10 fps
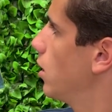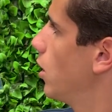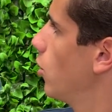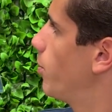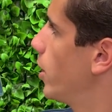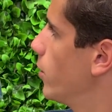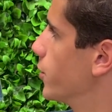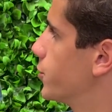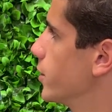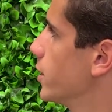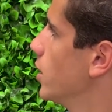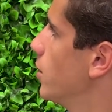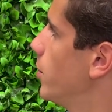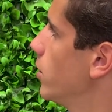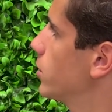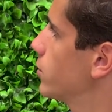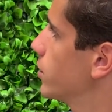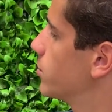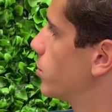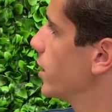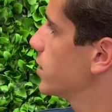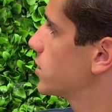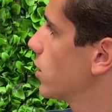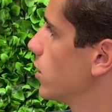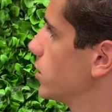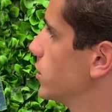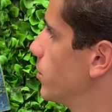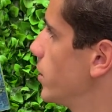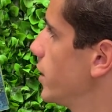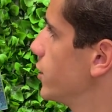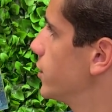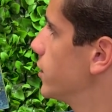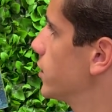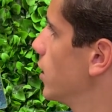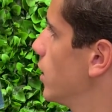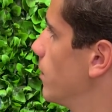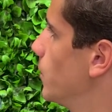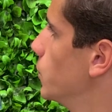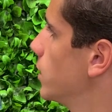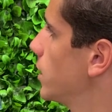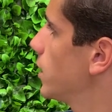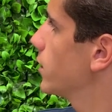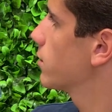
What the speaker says: "Oh, poetry. Poetry is bright stars in the branches, moonlight on the